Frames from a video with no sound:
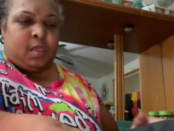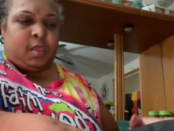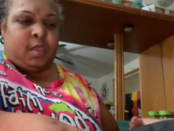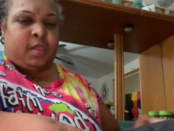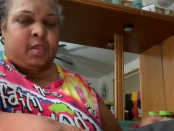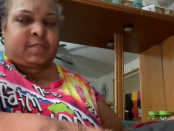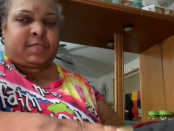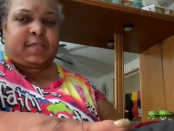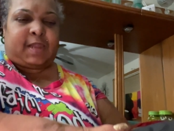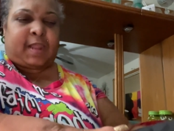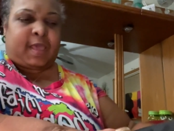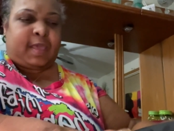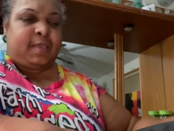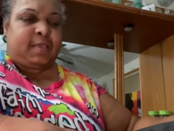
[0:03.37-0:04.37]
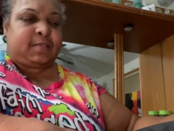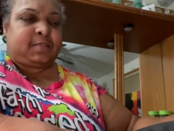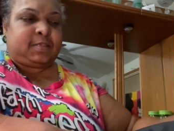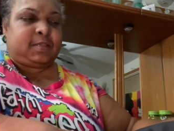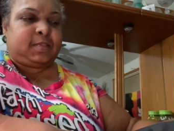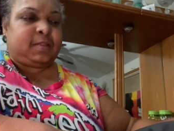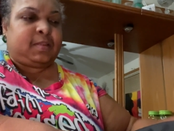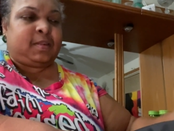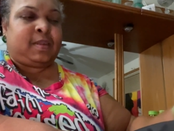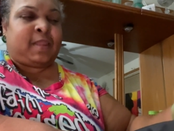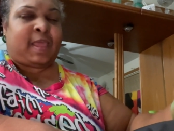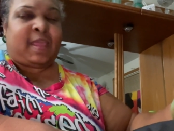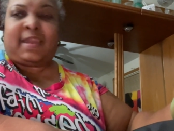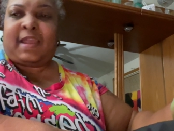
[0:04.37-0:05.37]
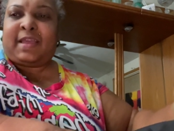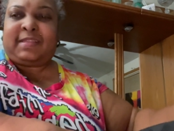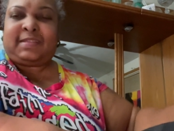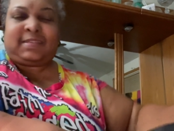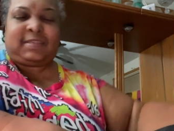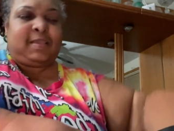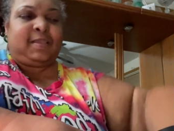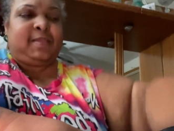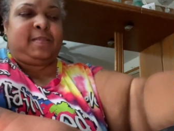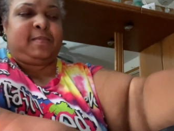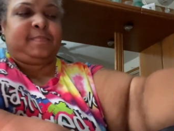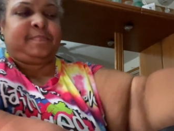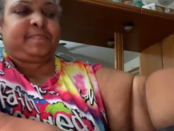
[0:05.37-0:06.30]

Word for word: Here today is day 19.